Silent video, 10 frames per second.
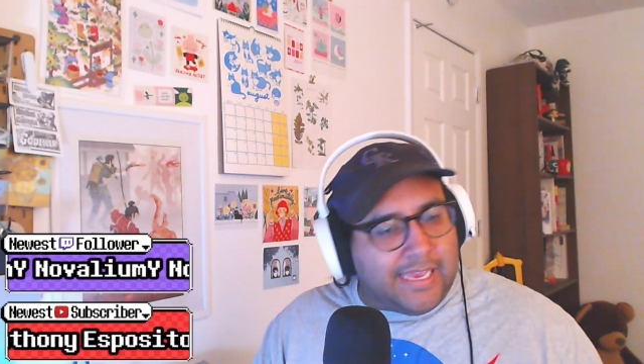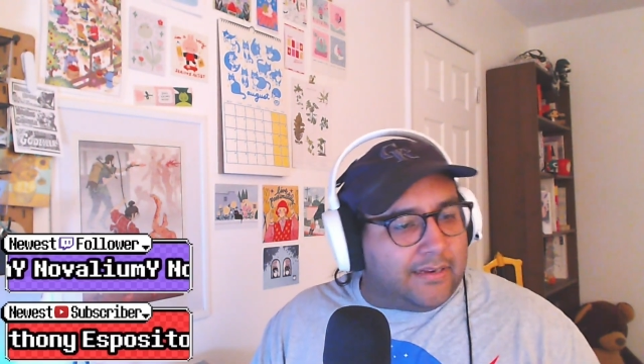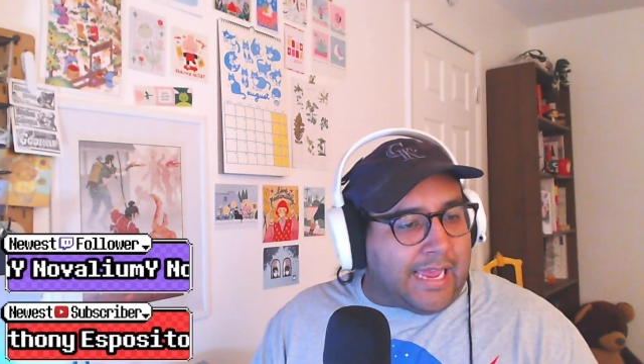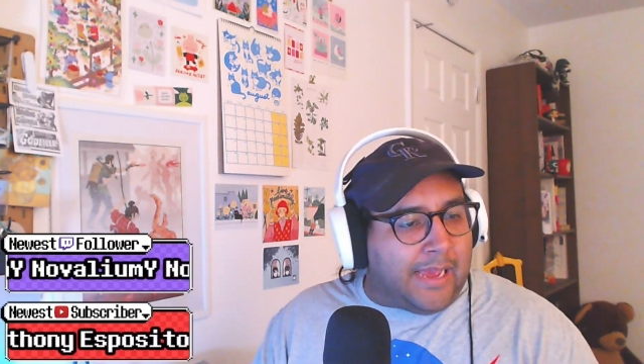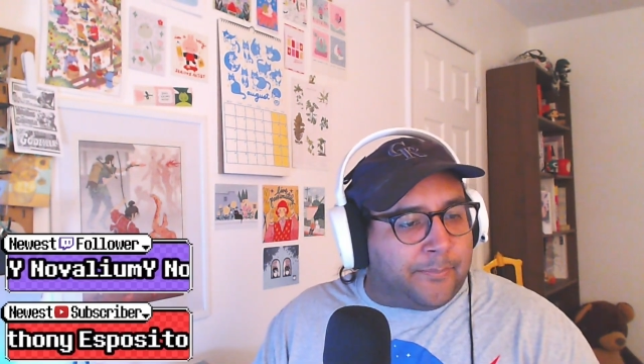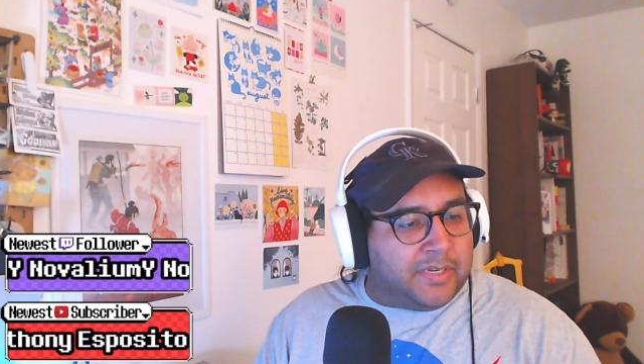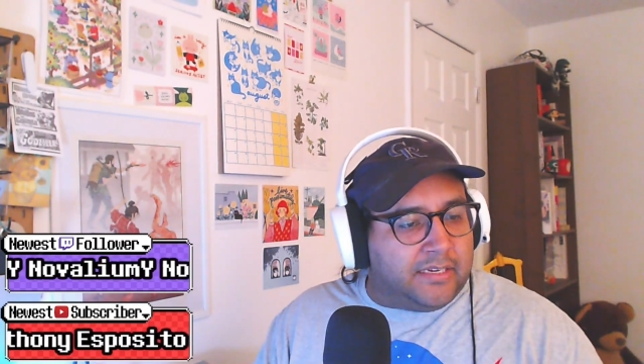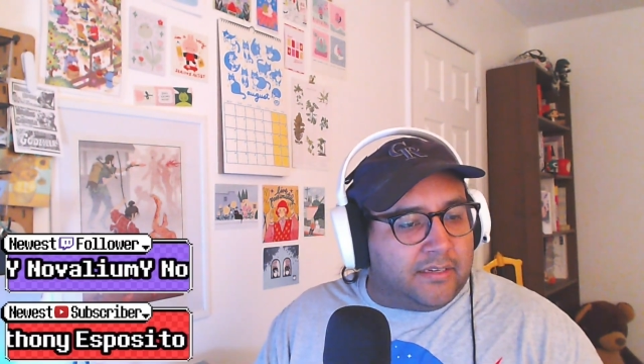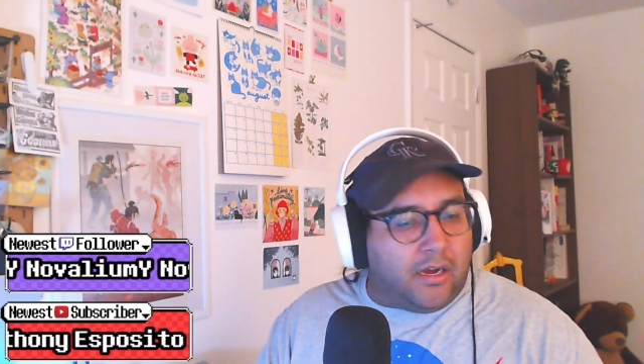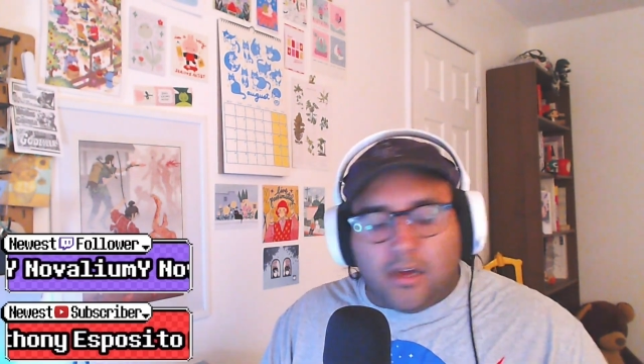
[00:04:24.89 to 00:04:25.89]

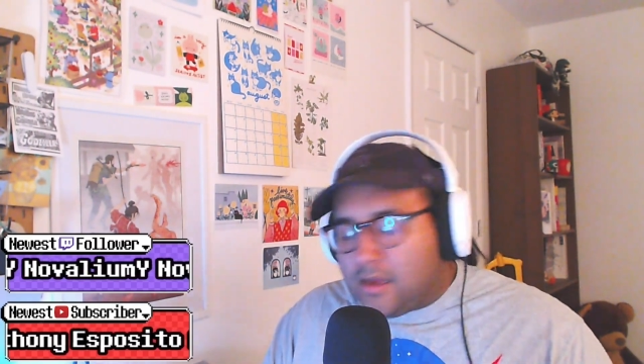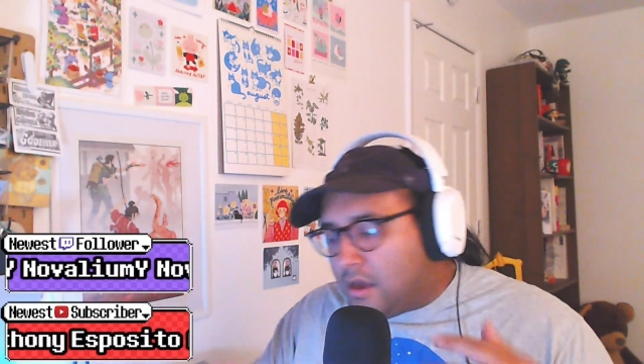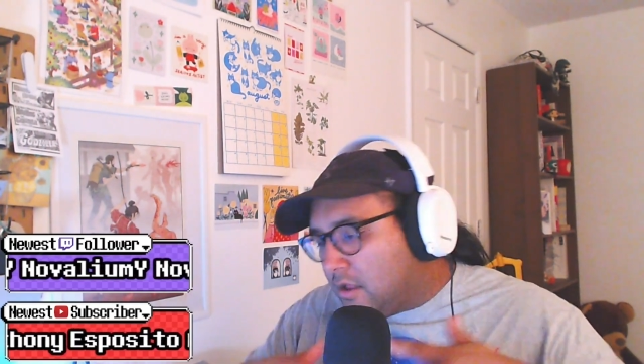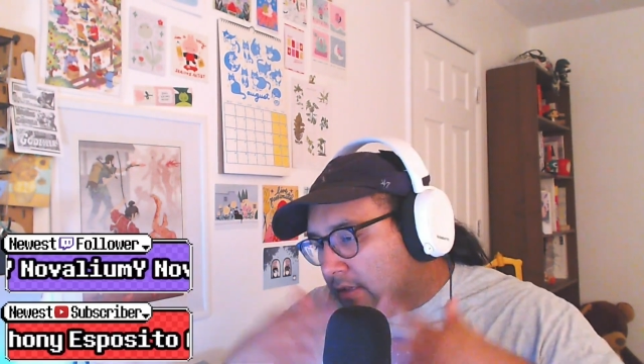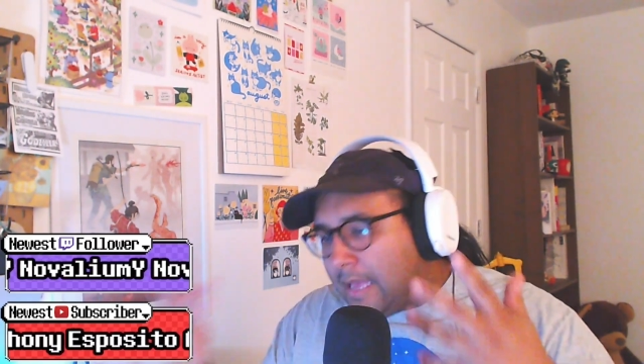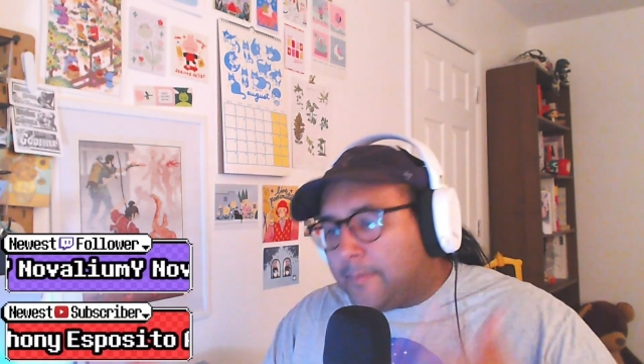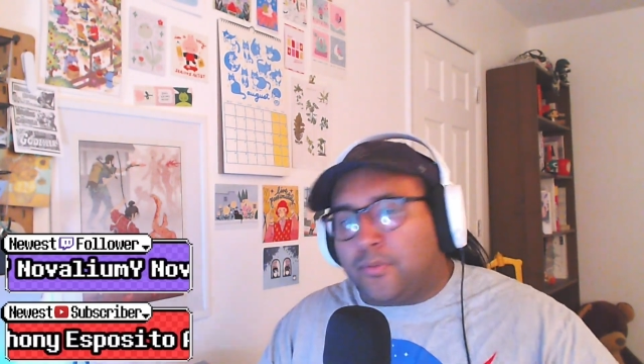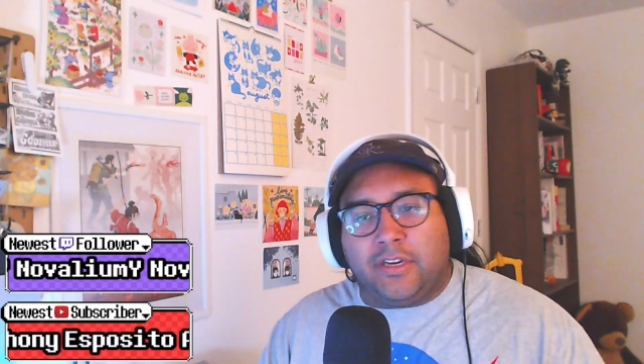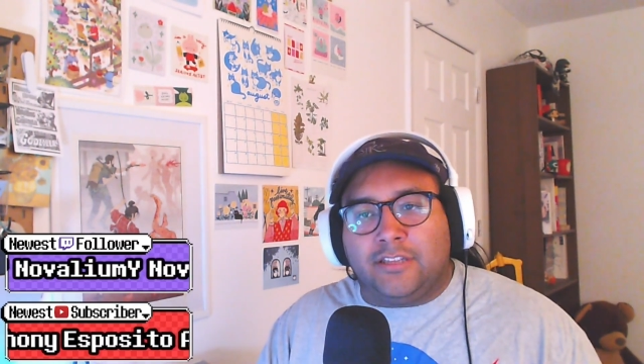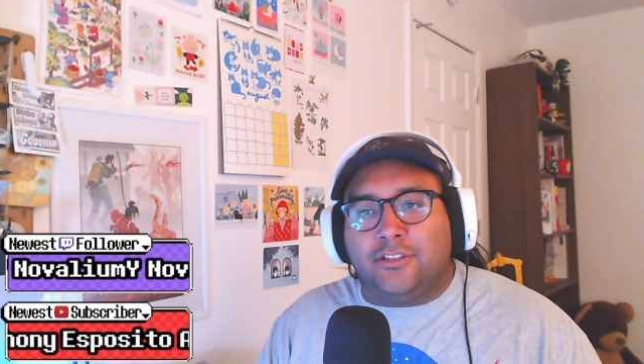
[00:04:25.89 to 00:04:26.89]
happening, all of that
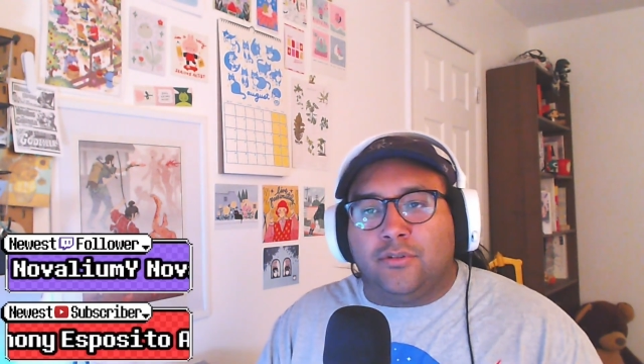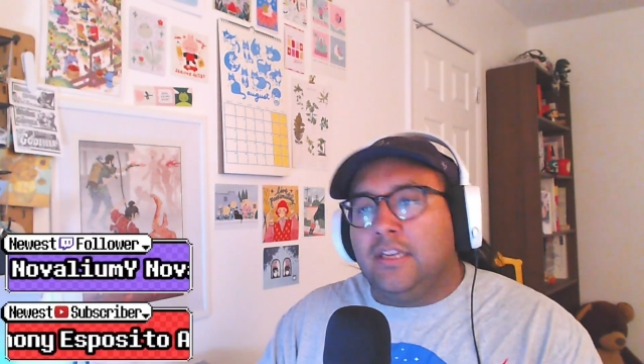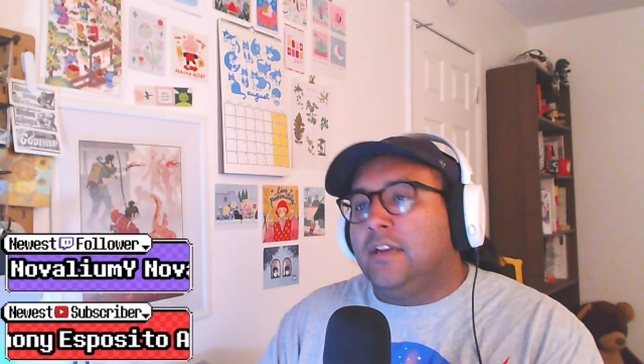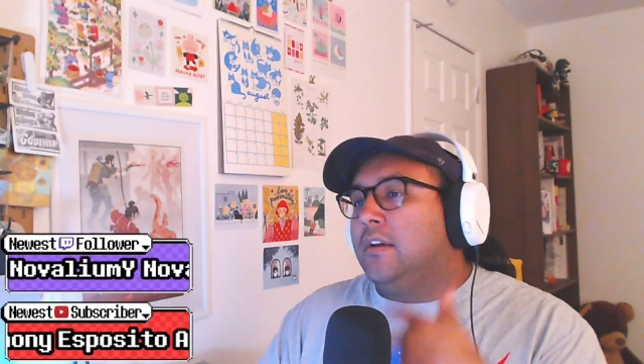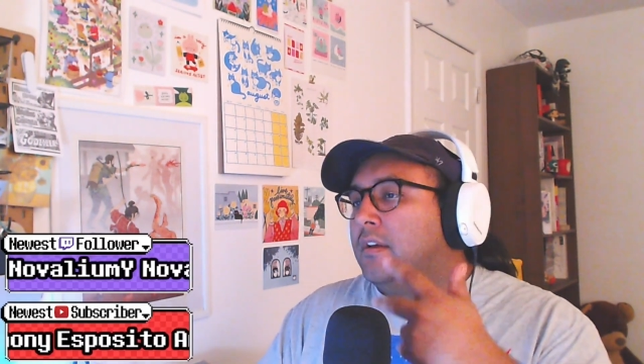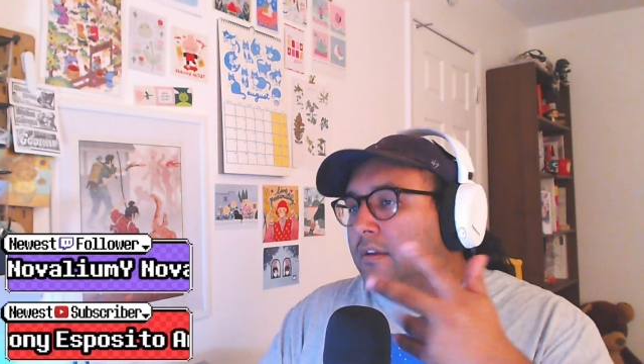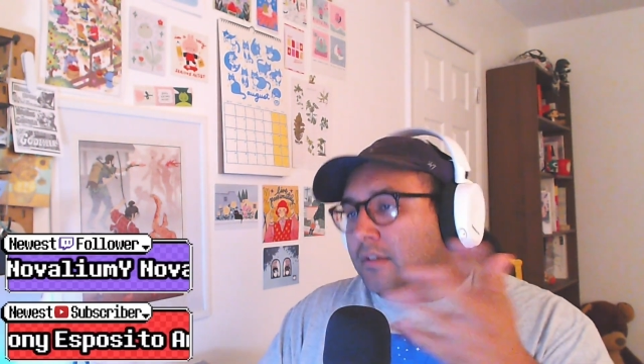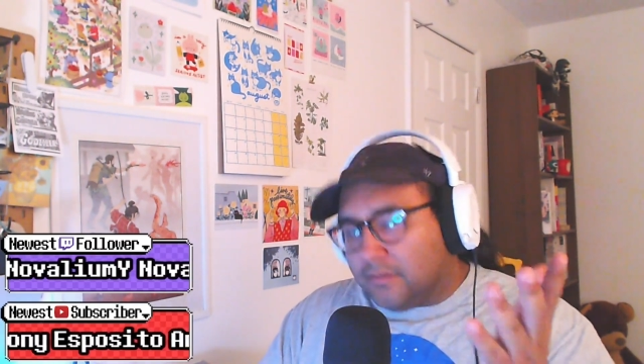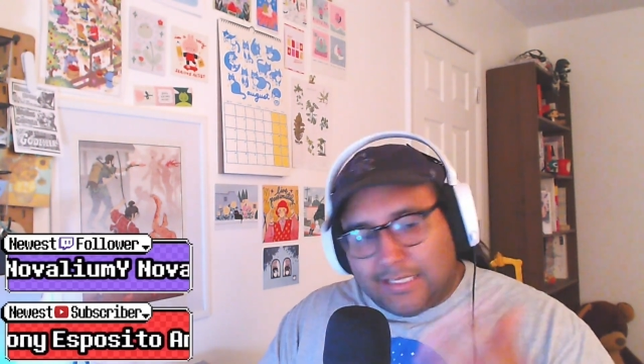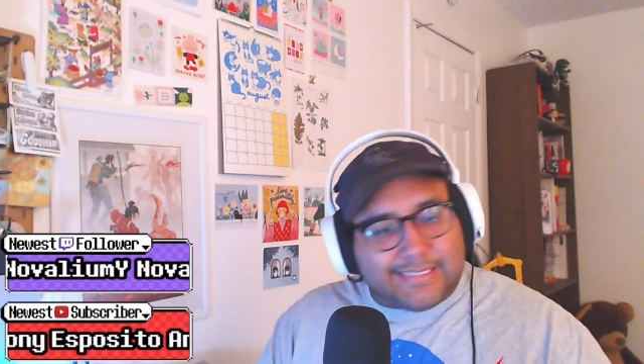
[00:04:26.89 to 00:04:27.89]
prelude,
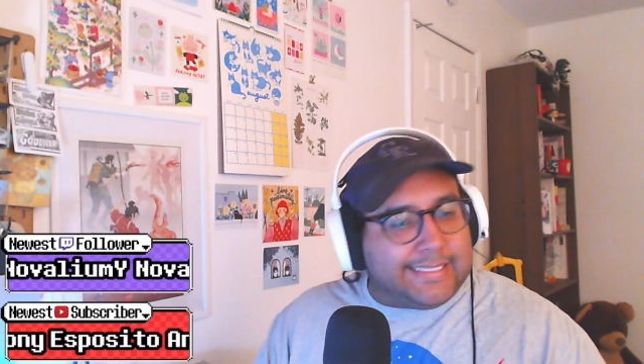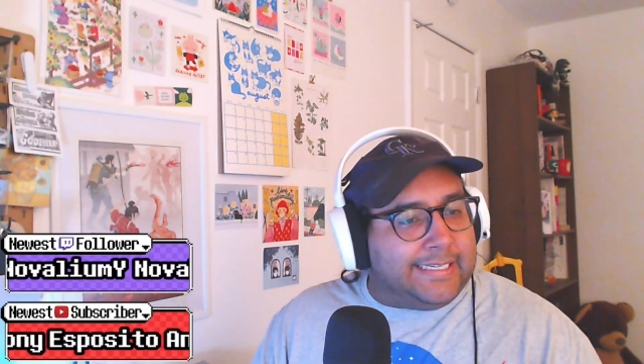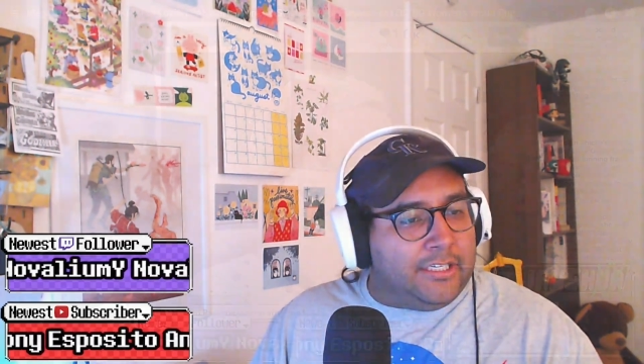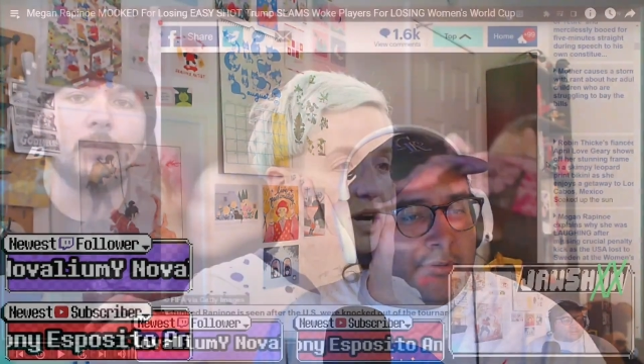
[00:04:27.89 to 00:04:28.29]
let's get into